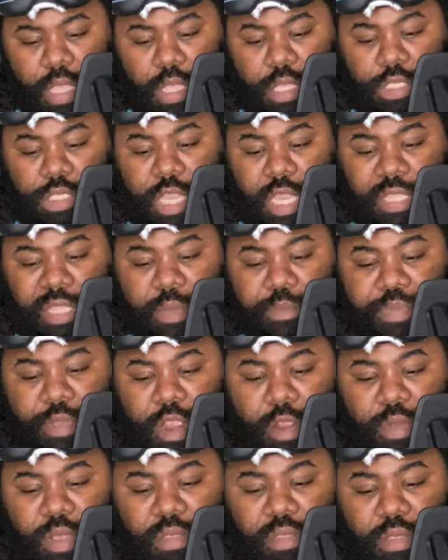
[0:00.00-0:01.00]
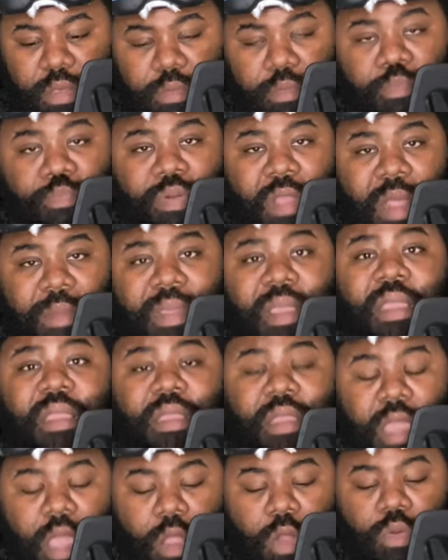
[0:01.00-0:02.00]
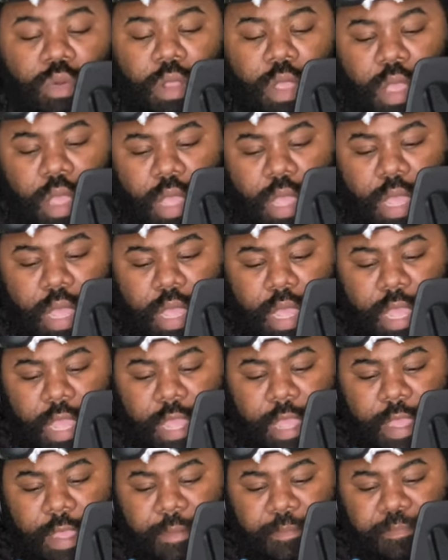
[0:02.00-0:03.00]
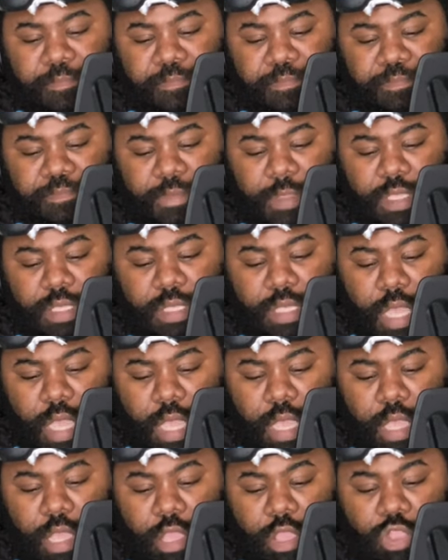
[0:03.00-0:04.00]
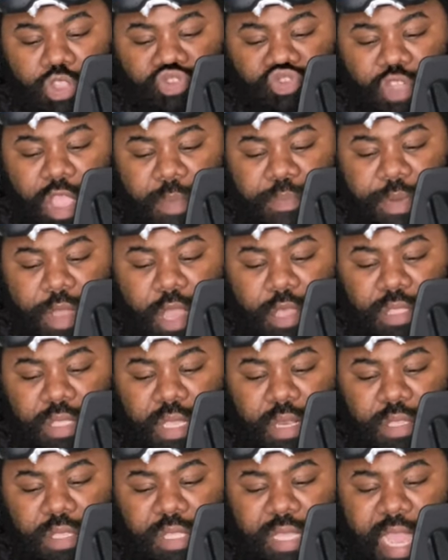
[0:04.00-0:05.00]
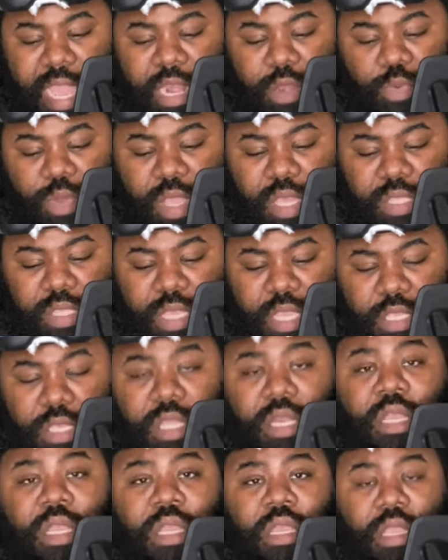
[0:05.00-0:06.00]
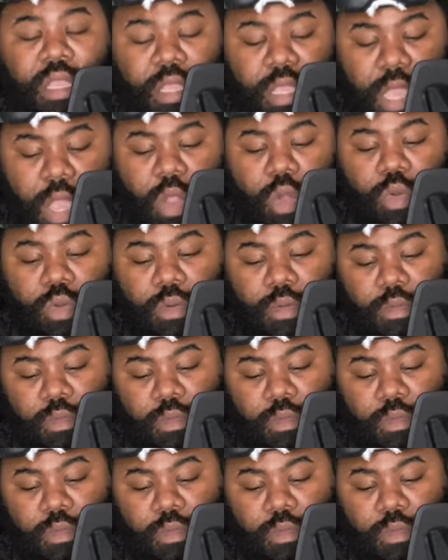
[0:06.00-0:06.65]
Justin Burris, probably gone. Let's see. Trey Boston, sign a re-extension, gone.